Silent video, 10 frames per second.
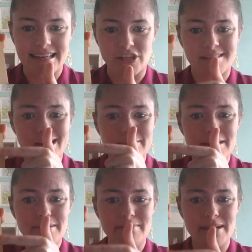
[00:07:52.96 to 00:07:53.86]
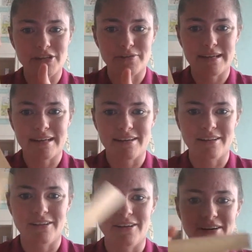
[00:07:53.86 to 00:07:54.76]
inches. So I'm going to be
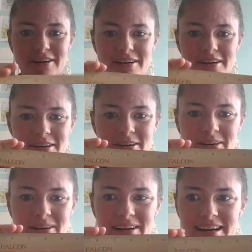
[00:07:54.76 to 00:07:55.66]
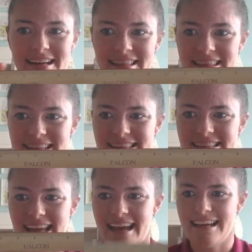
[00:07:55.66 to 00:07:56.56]
measuring along on
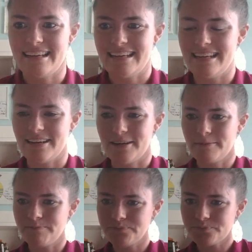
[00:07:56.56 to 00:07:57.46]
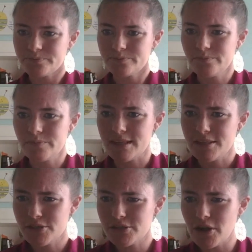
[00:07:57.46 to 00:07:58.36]
this side here.
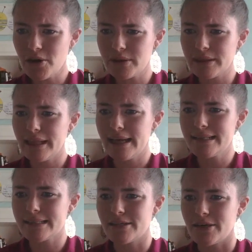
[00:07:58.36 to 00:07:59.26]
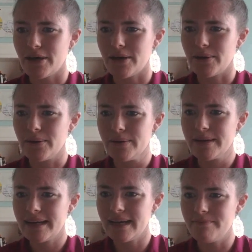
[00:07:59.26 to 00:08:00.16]
So let's go
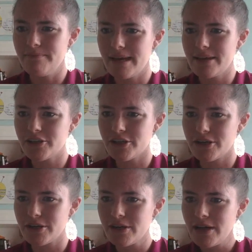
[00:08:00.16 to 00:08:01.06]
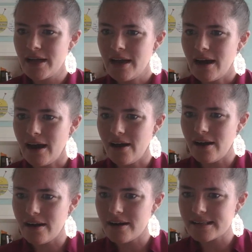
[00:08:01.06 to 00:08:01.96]
and measure
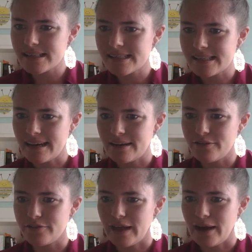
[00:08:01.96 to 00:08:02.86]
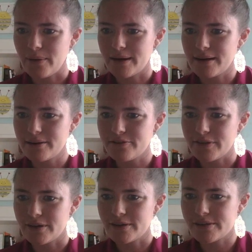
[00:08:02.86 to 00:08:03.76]
our sunflower
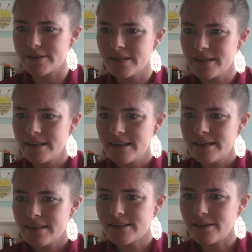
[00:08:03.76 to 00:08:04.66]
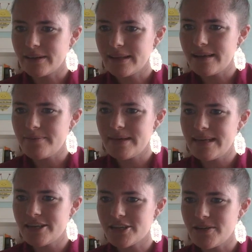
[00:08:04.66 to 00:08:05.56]
first. So let
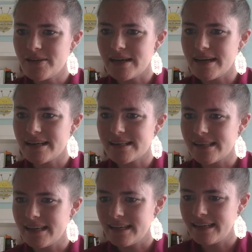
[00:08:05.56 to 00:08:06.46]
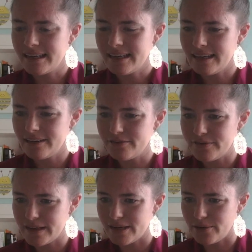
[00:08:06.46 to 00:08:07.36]
me show you guys a
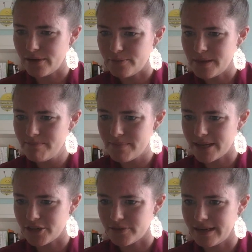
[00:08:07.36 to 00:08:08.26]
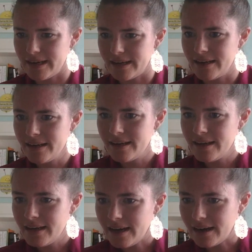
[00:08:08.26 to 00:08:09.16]
video of me measuring
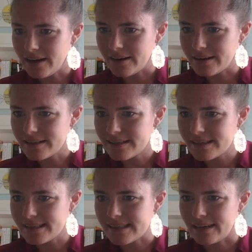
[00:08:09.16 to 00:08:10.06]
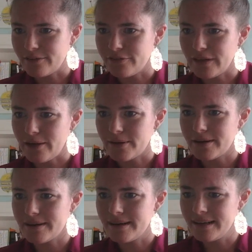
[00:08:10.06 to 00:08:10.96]
our
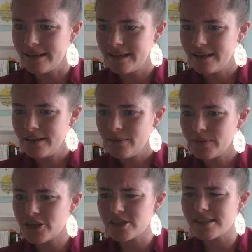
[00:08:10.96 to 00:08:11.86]
sunflower, which